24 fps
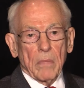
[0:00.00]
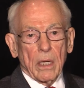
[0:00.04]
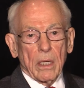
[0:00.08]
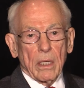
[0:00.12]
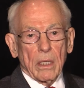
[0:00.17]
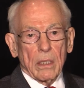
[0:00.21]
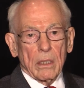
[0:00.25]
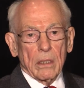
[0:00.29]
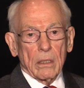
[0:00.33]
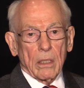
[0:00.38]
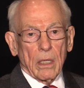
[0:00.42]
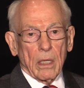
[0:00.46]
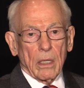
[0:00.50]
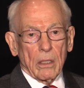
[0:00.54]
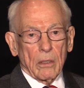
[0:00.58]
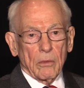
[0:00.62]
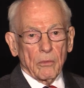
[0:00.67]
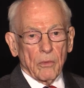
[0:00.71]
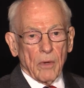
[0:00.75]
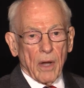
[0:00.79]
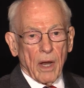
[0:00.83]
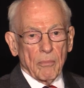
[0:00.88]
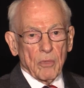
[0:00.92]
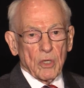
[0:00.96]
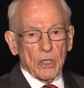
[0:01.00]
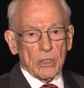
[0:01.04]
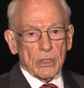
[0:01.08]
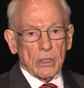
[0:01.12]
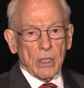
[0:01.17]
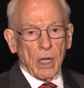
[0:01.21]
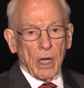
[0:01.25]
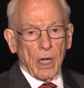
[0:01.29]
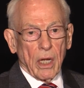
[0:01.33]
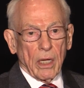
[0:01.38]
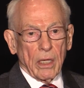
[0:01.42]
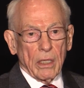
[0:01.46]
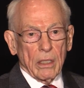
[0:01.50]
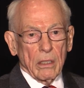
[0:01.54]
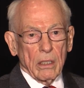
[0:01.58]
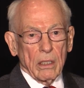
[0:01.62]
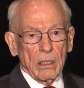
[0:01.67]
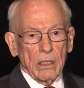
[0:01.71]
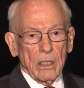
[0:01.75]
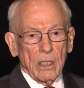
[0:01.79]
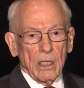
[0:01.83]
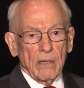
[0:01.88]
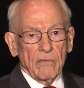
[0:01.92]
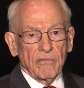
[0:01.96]
Robert Kyle
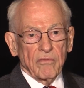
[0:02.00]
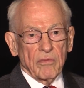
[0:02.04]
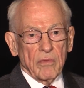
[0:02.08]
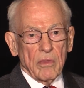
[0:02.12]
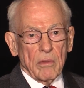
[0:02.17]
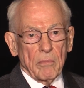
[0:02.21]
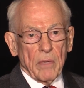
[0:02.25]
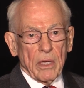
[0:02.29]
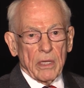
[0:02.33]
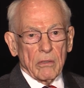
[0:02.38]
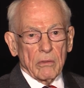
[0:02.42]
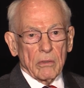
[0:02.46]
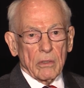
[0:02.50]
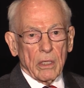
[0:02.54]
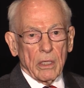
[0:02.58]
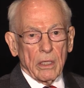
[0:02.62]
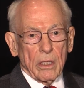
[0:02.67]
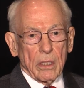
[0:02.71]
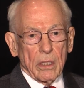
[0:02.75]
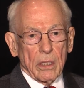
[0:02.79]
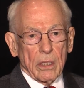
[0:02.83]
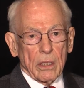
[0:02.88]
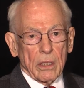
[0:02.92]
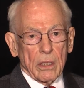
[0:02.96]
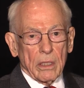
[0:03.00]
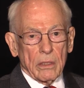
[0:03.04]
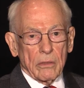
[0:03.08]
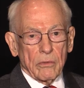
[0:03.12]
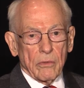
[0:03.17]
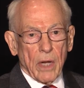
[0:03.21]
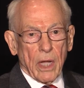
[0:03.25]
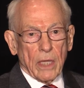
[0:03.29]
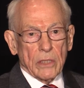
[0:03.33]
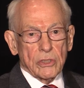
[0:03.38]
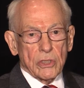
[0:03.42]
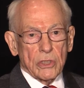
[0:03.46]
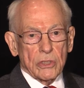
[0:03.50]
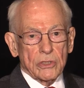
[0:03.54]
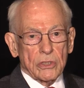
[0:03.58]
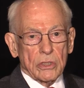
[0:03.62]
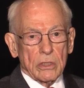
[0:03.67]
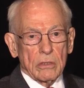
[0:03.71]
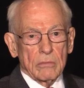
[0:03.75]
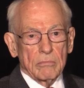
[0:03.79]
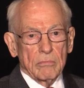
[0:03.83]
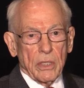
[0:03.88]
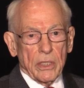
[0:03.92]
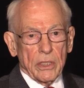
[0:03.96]
from the Mayo Clinic in
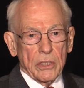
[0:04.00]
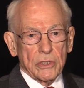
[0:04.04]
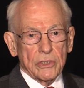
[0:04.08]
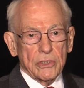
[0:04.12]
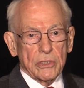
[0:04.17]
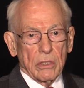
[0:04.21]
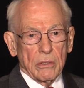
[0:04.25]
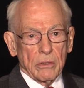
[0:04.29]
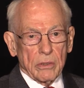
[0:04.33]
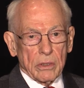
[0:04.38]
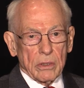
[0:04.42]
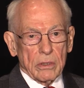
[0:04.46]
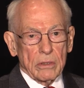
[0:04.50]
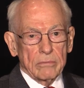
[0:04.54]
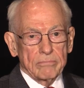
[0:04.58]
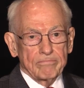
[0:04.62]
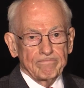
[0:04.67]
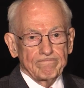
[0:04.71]
Rochester, Minnesota.